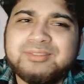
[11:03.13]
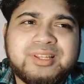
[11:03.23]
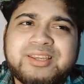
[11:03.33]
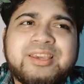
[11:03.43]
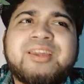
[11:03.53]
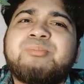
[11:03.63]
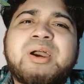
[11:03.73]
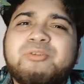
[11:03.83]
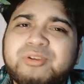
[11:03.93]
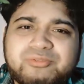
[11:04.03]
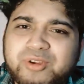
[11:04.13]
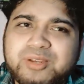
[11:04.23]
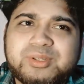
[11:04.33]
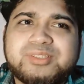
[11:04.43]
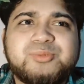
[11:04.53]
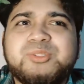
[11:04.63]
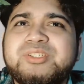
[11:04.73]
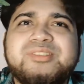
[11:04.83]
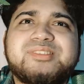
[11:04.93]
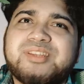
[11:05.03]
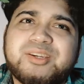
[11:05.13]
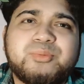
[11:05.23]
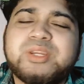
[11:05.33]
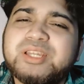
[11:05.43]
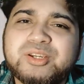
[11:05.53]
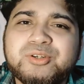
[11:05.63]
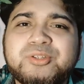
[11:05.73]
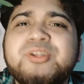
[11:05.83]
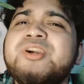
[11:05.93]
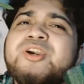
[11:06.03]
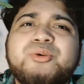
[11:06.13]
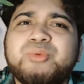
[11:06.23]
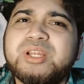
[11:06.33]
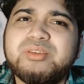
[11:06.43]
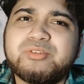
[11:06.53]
Like, get a powdery fragrance which is like really good, really